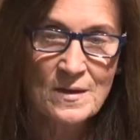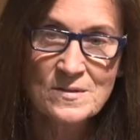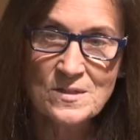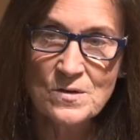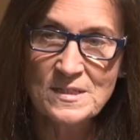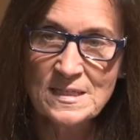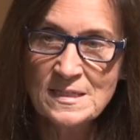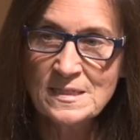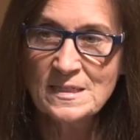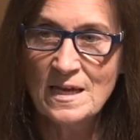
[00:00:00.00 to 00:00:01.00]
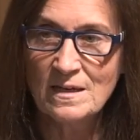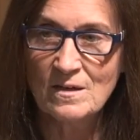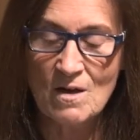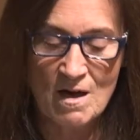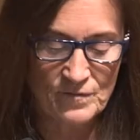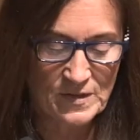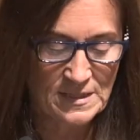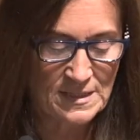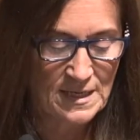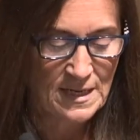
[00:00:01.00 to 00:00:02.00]
So since taking
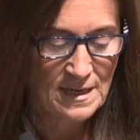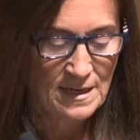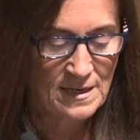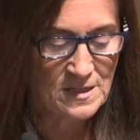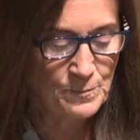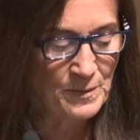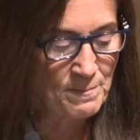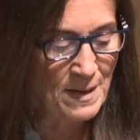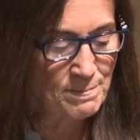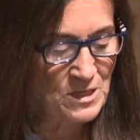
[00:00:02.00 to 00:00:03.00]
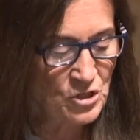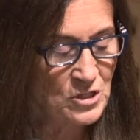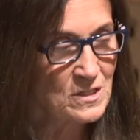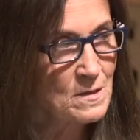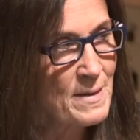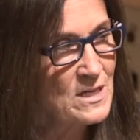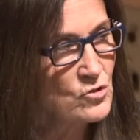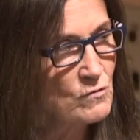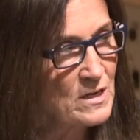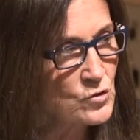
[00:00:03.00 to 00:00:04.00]
office, it has been my mission to make
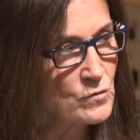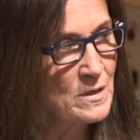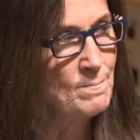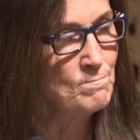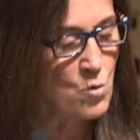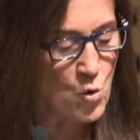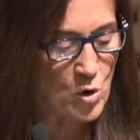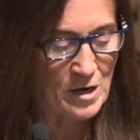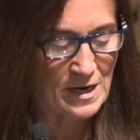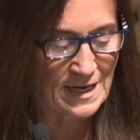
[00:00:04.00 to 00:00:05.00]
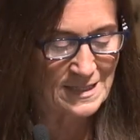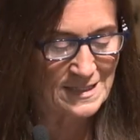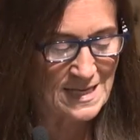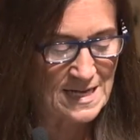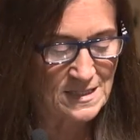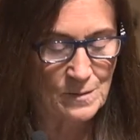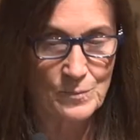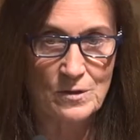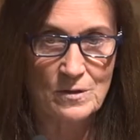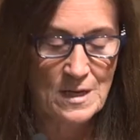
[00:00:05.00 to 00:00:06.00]
Treasury more
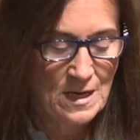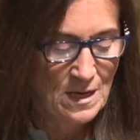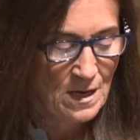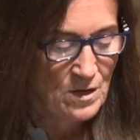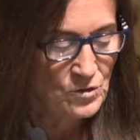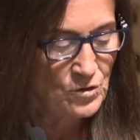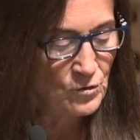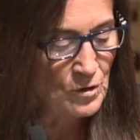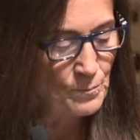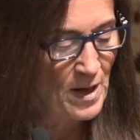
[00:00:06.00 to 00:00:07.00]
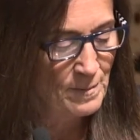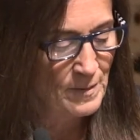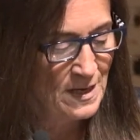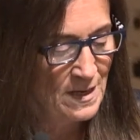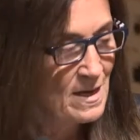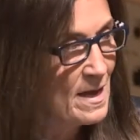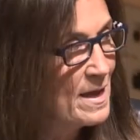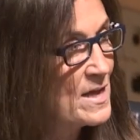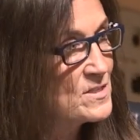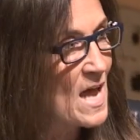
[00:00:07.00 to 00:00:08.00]
accessible to the public
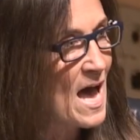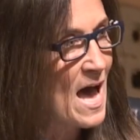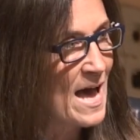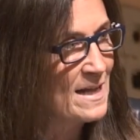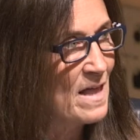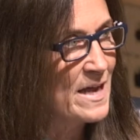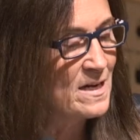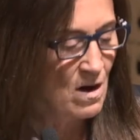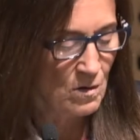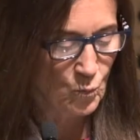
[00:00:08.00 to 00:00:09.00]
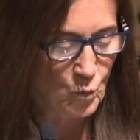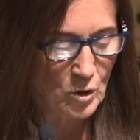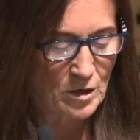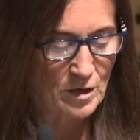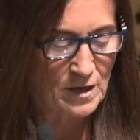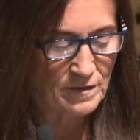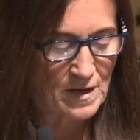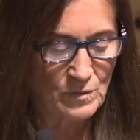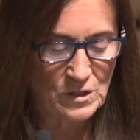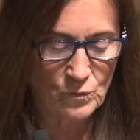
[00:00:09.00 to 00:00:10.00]
and to highlight our work
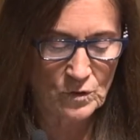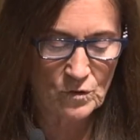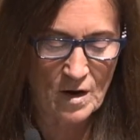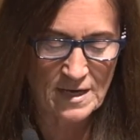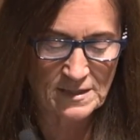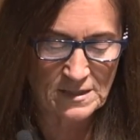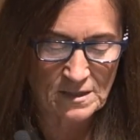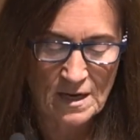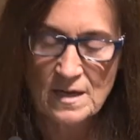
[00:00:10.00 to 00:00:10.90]
that we do across